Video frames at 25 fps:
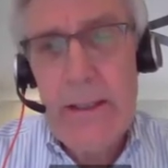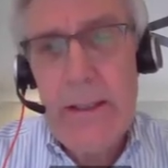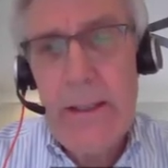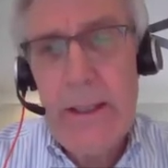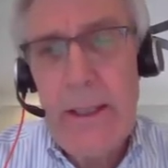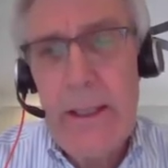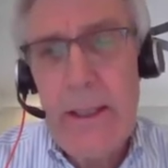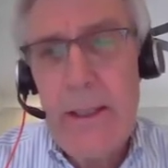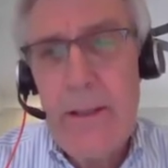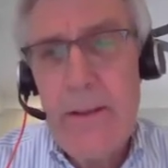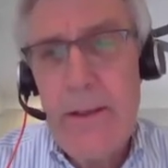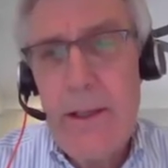
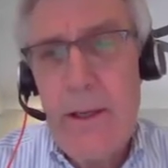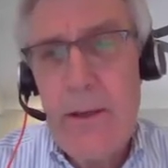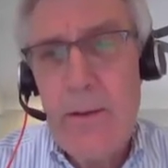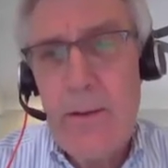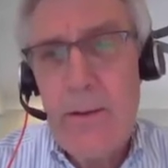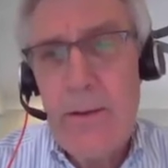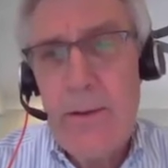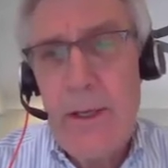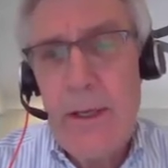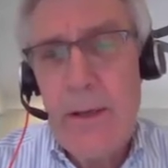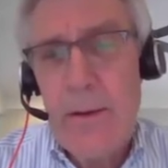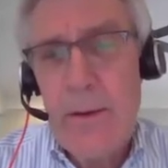And
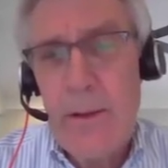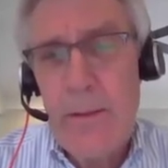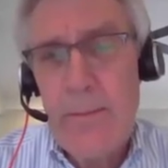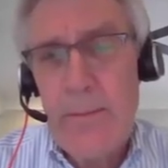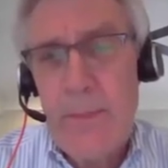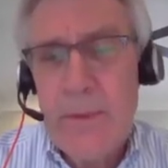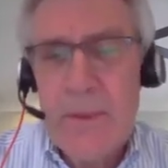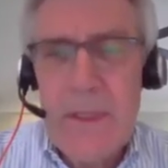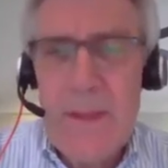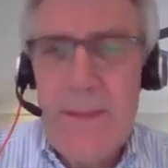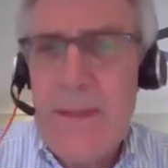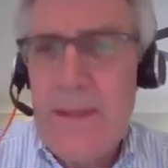there, there are
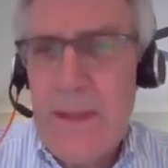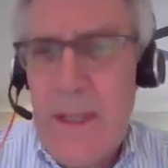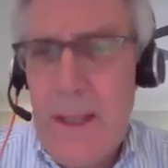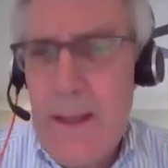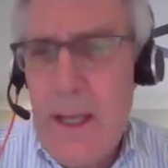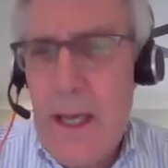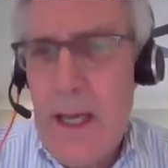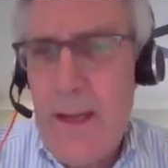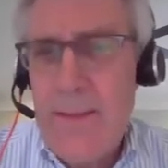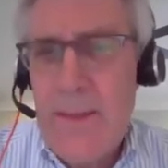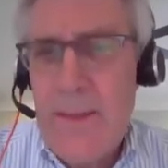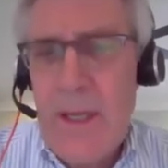limit.
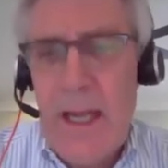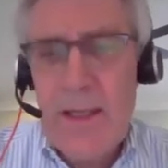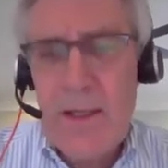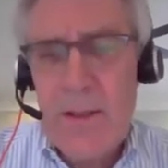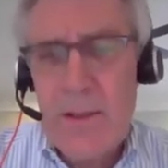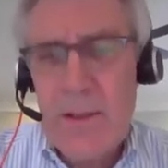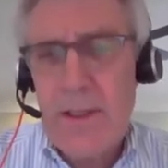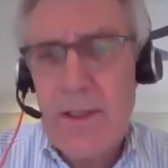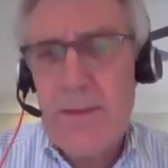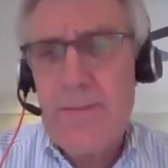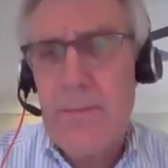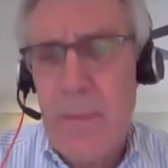I'm not
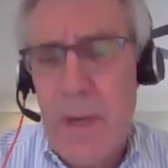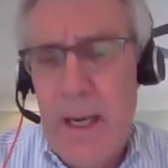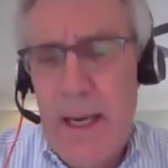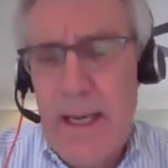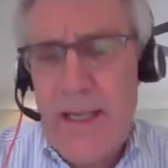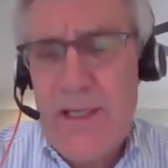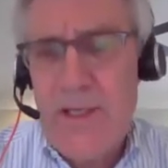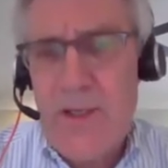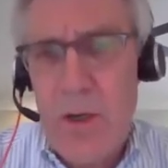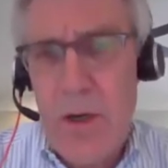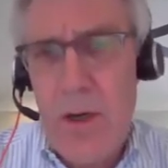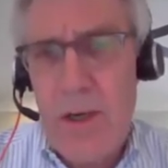going to. My
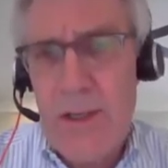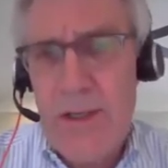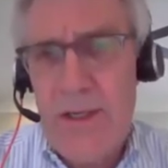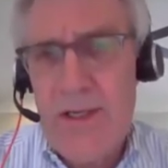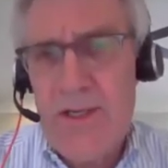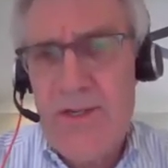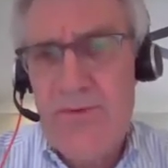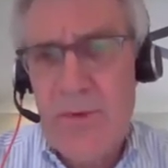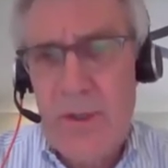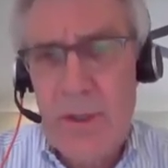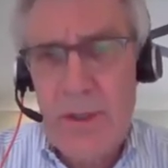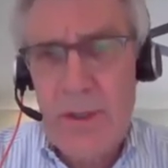talk
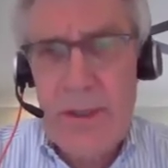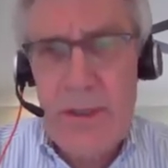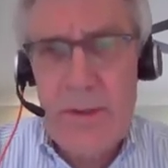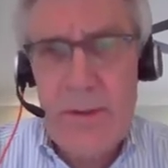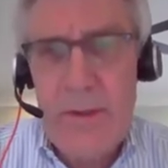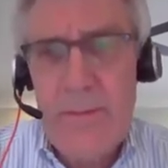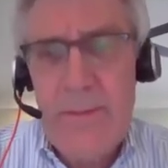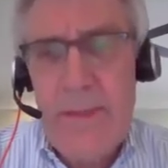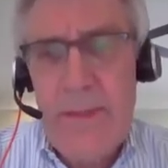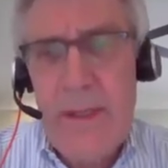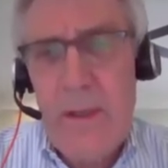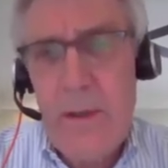is really going
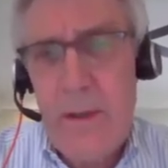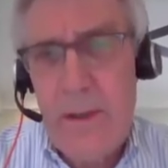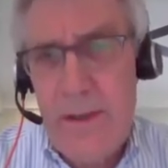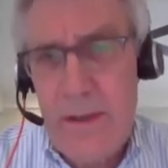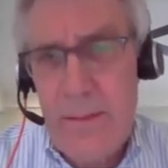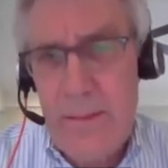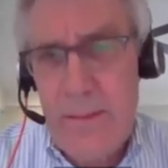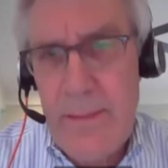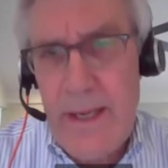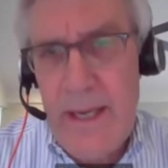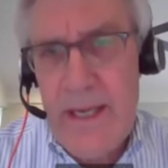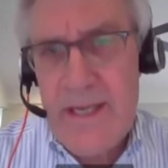to be on
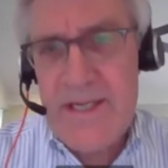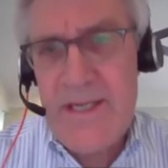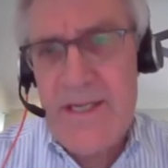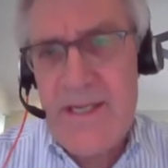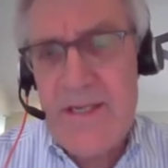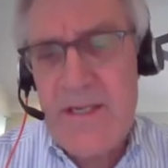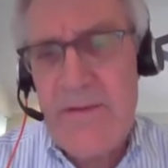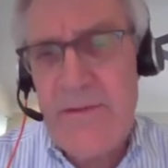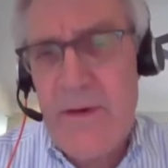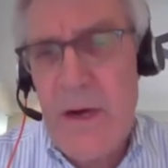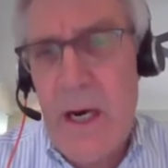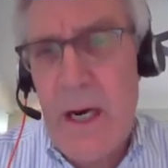the
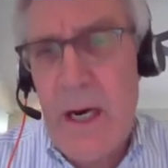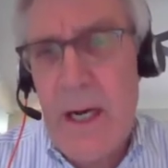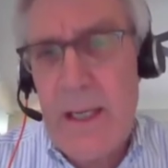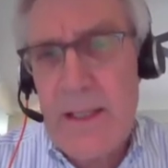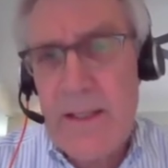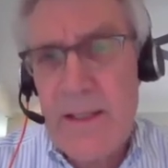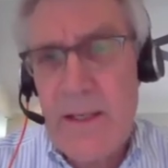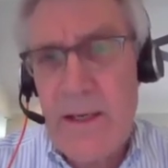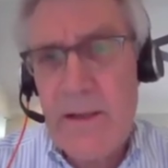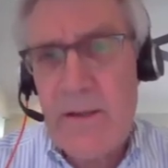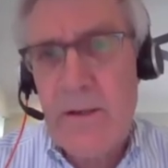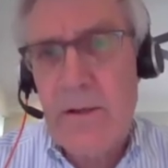basis of hot
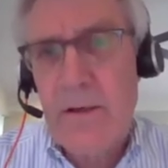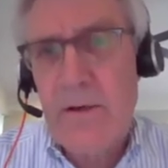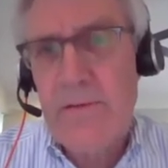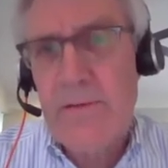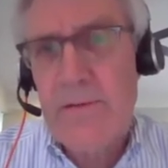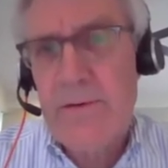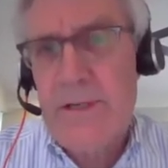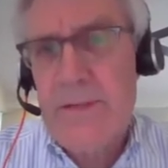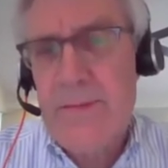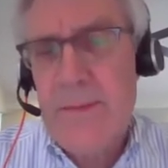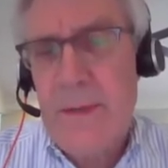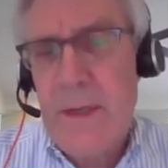
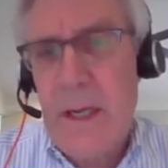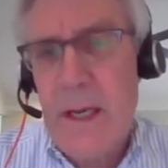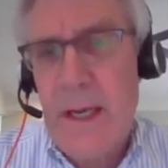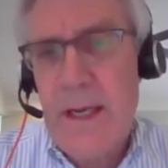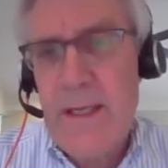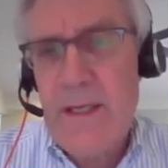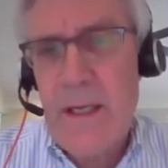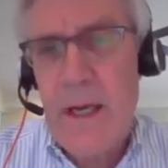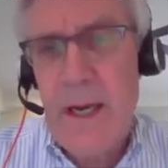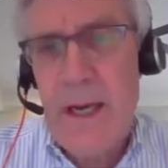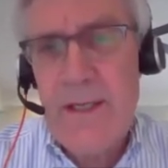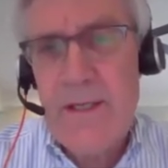cutovers, but I,
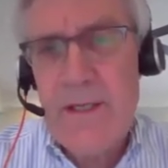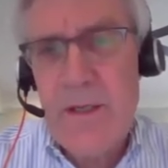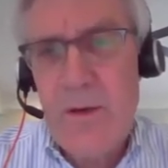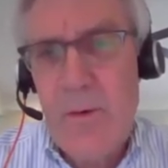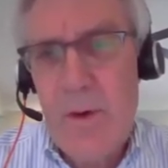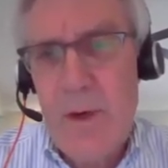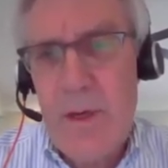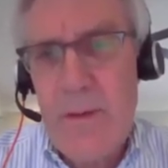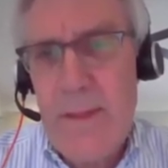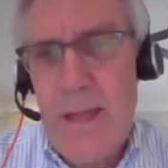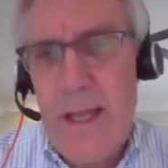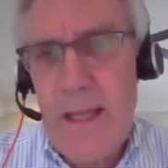I do
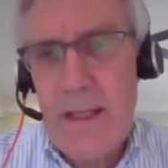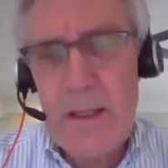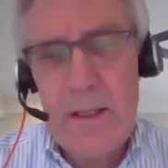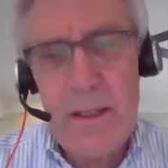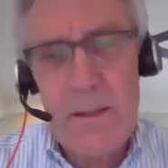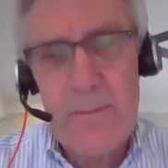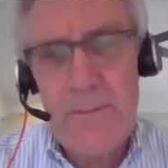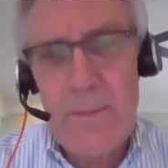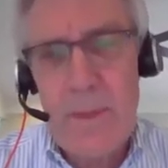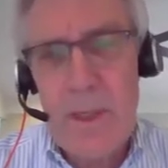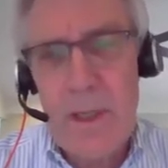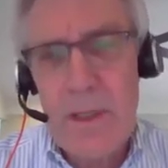want to make
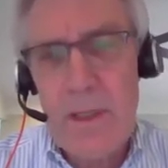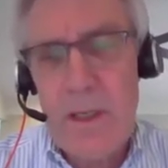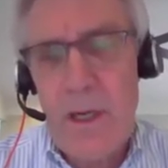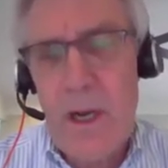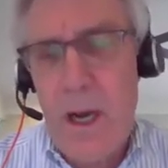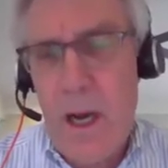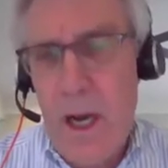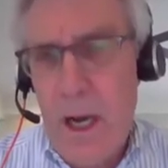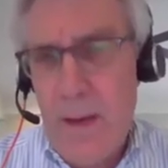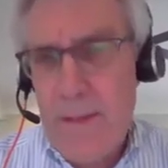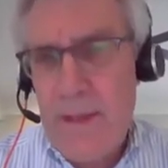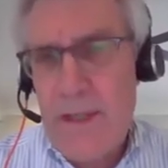a
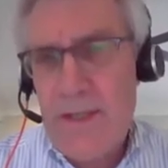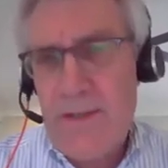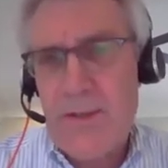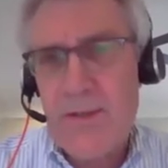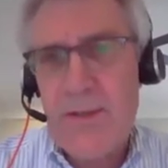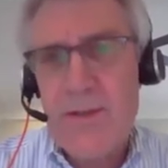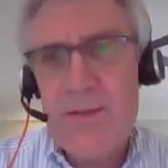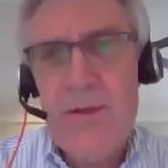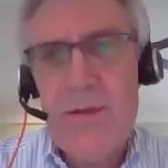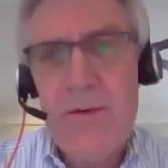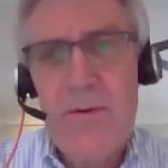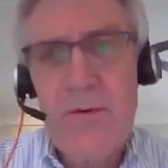comment
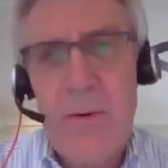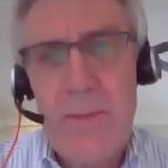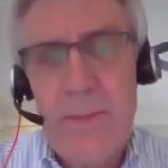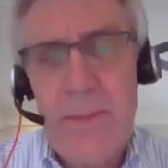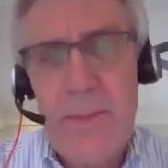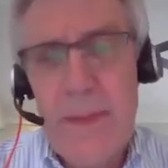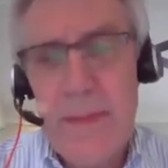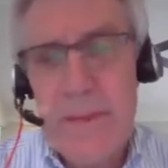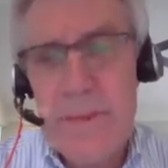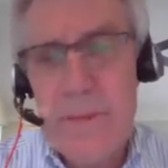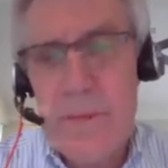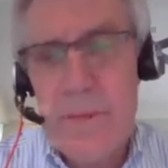or two
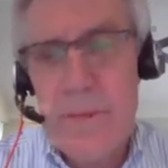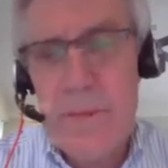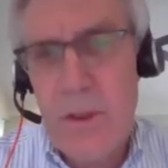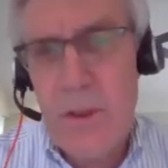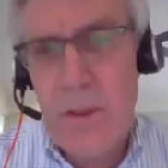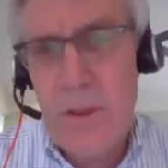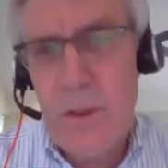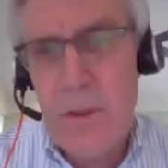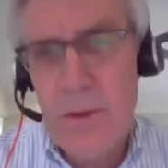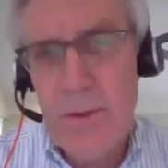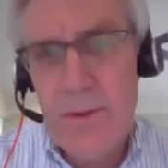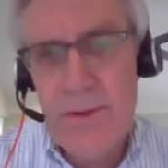about
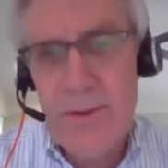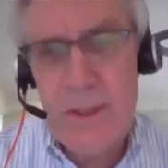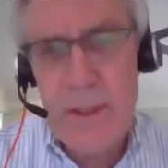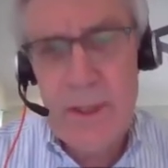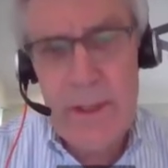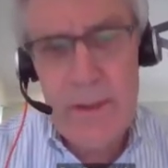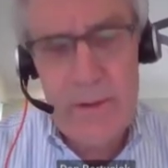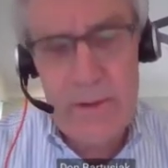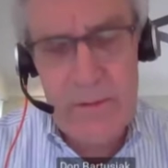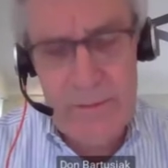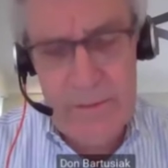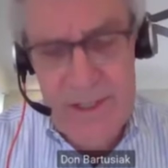cold
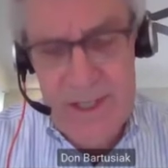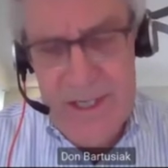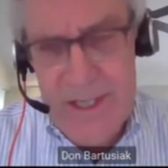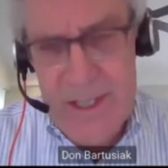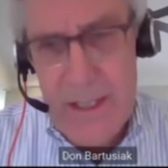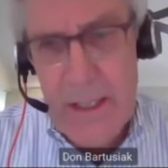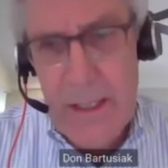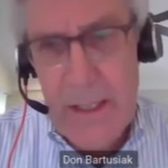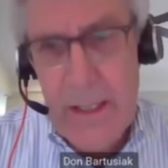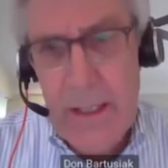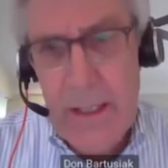cutovers.